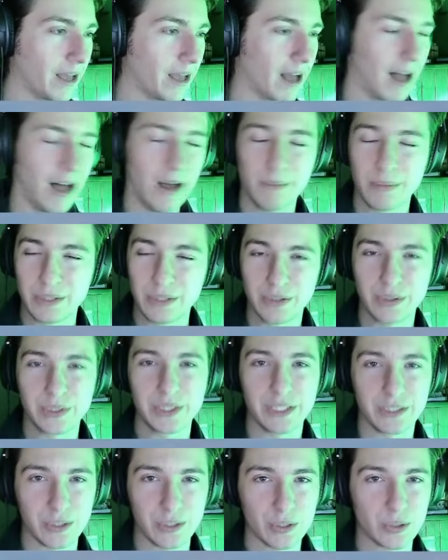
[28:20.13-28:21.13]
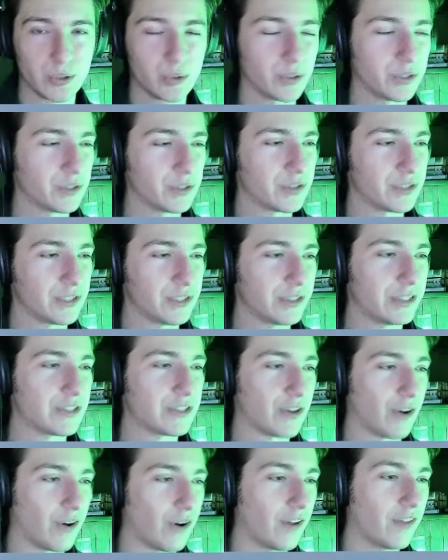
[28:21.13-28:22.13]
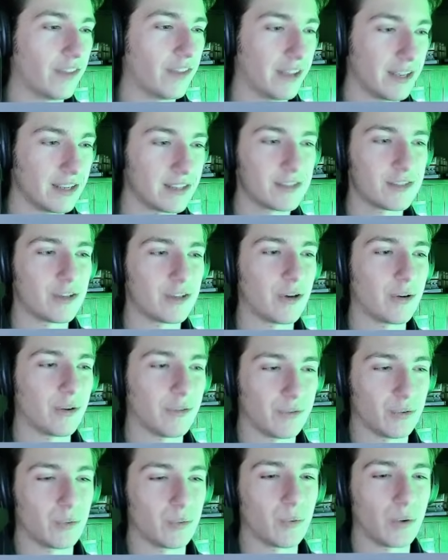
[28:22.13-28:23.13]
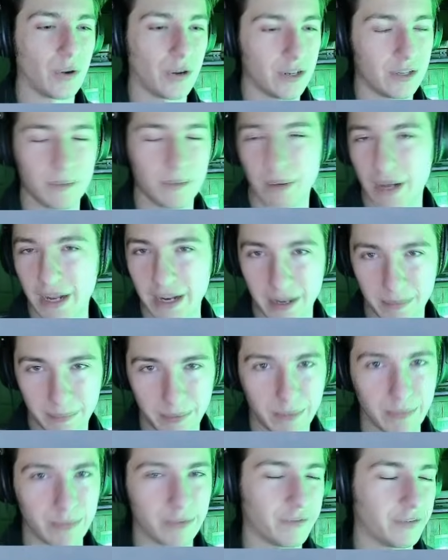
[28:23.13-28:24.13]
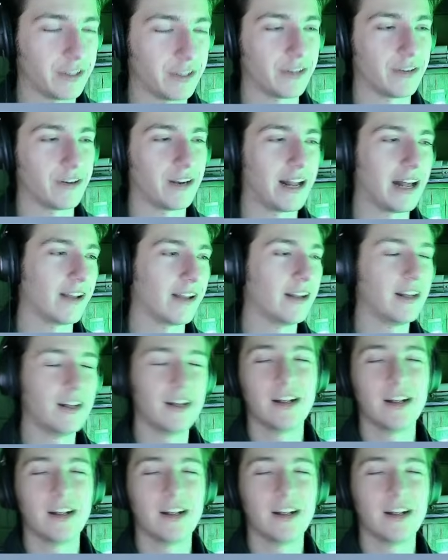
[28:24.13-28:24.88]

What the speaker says: I'll be doing a tutorial series on this, so if you're worried you might not be able to figure it out,